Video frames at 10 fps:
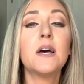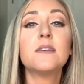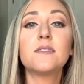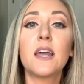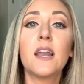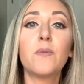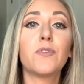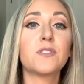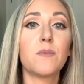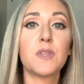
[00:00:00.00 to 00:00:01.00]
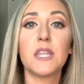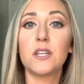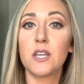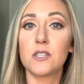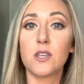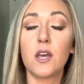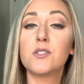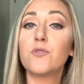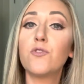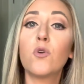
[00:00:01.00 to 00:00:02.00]
Set it up for something that is
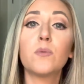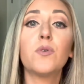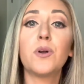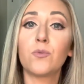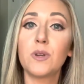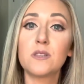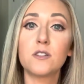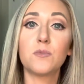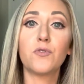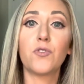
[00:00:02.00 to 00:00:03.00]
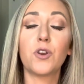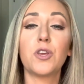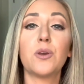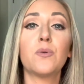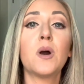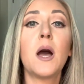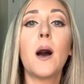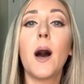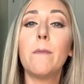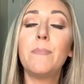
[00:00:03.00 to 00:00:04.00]
affordable and reasonable for you,
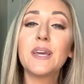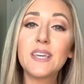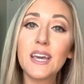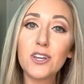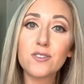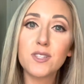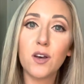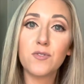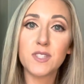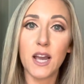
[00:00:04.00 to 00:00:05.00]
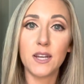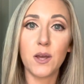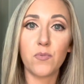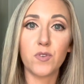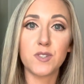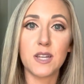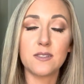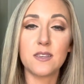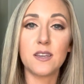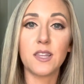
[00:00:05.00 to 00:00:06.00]
but get yourself signed up for
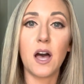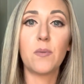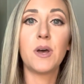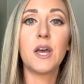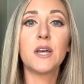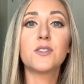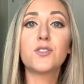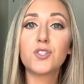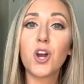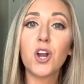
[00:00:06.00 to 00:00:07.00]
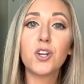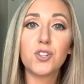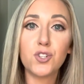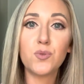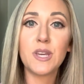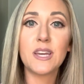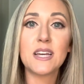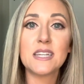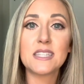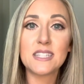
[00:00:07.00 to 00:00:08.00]
Scentsy Club. Start doing
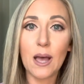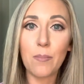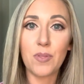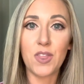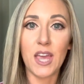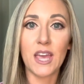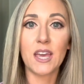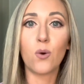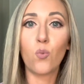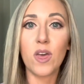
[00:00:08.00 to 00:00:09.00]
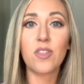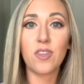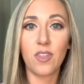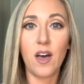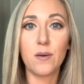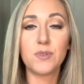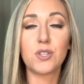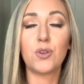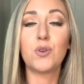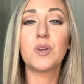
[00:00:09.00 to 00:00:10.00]
something with club so
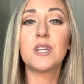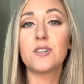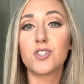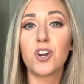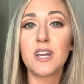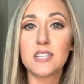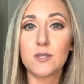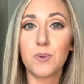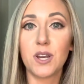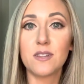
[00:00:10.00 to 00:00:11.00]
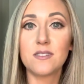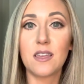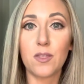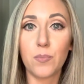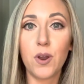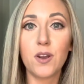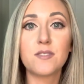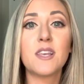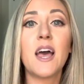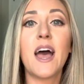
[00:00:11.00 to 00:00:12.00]
you can start experiencing the
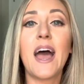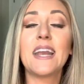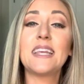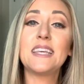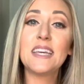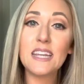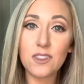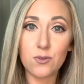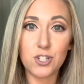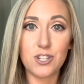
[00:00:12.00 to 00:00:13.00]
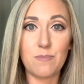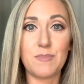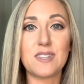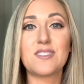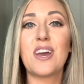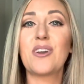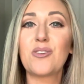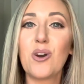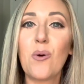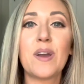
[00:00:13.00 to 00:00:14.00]
perks and getting those shipments and
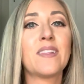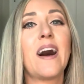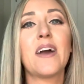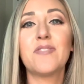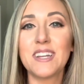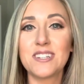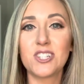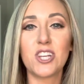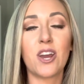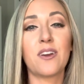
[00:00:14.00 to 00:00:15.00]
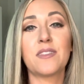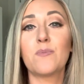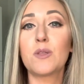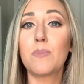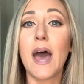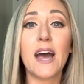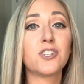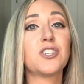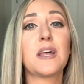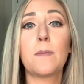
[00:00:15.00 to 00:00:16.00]
going live and sharing them with
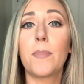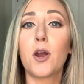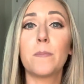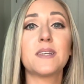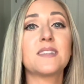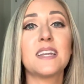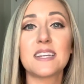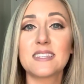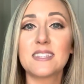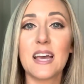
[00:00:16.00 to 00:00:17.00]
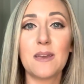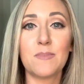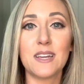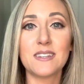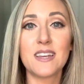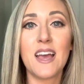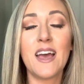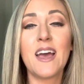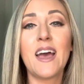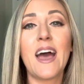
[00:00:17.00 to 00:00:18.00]
passion and purpose and excitement.
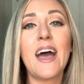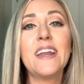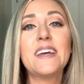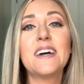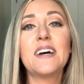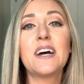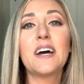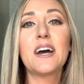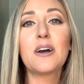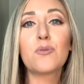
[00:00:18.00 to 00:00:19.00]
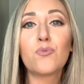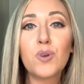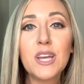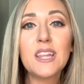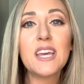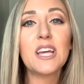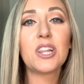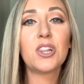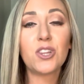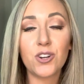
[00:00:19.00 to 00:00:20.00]
And really
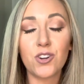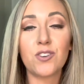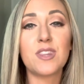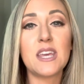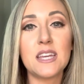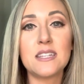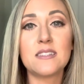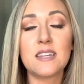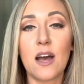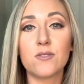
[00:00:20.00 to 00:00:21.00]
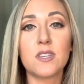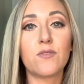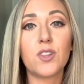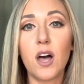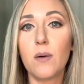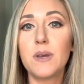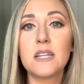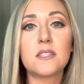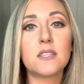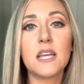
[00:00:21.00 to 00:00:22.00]
learn the ins and outs of club.
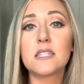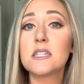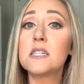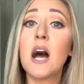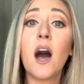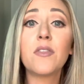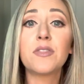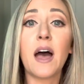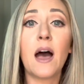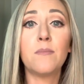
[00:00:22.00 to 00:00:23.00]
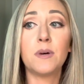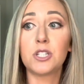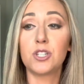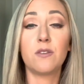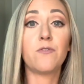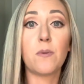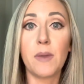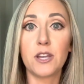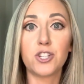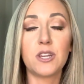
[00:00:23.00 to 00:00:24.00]
It's not that much
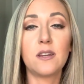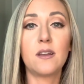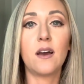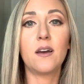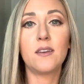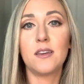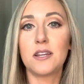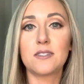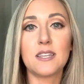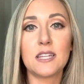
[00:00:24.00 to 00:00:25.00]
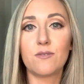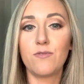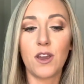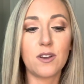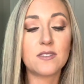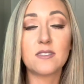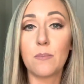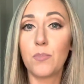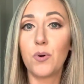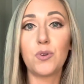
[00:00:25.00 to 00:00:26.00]
information, and it's very
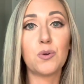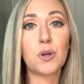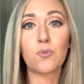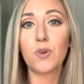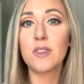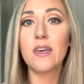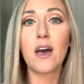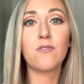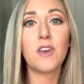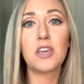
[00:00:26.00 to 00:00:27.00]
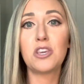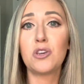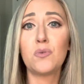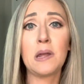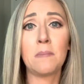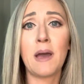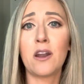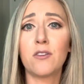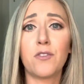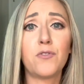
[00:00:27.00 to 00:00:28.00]
simple. You can read the FAQ in a
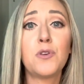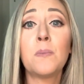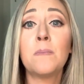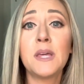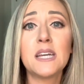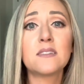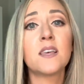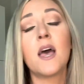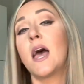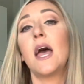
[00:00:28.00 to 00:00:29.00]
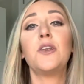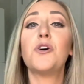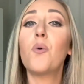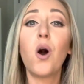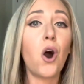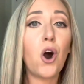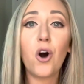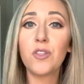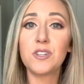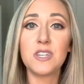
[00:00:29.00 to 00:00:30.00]
matter of a few minutes and know
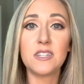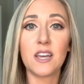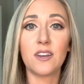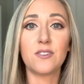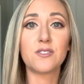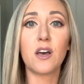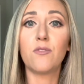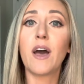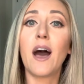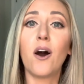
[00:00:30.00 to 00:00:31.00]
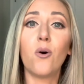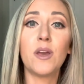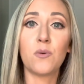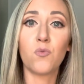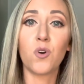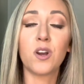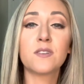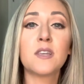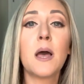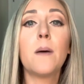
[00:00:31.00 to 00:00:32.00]
all the details of how it
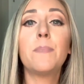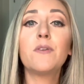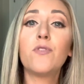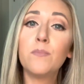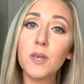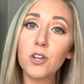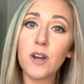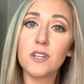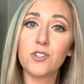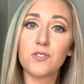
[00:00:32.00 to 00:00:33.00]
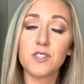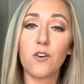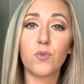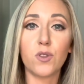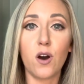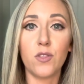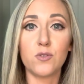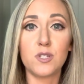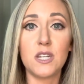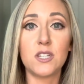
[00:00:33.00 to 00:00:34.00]
works. But familiarize yourself with all
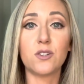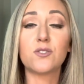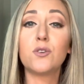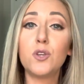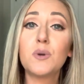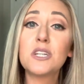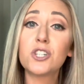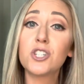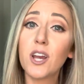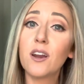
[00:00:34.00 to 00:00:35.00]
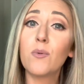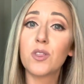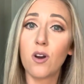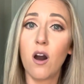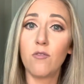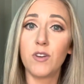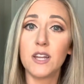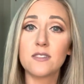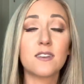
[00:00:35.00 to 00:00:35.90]
those details so you can share it with confidence.